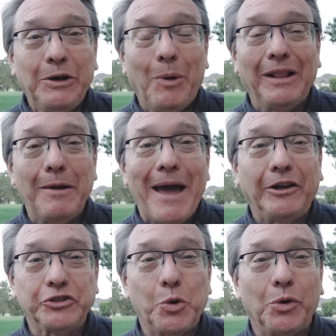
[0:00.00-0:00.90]
Well, I'm
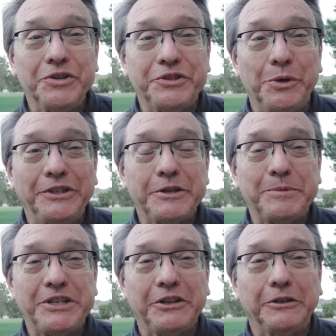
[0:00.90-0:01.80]
outdoors doing this
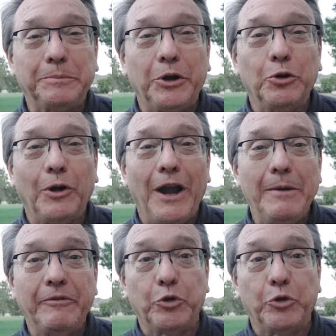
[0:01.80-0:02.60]
particular program.